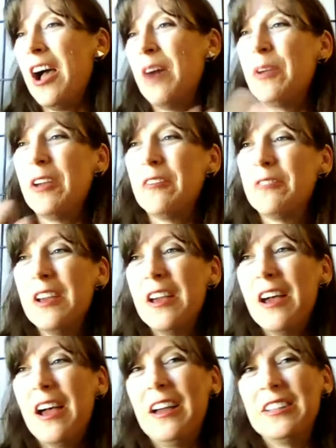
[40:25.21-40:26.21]
We have
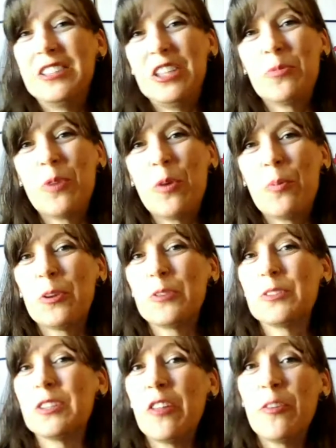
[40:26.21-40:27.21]
Geo Robert,
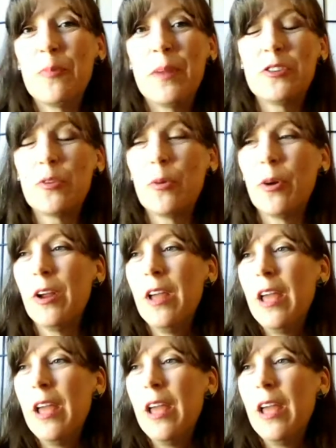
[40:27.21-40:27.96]
who's another mentor,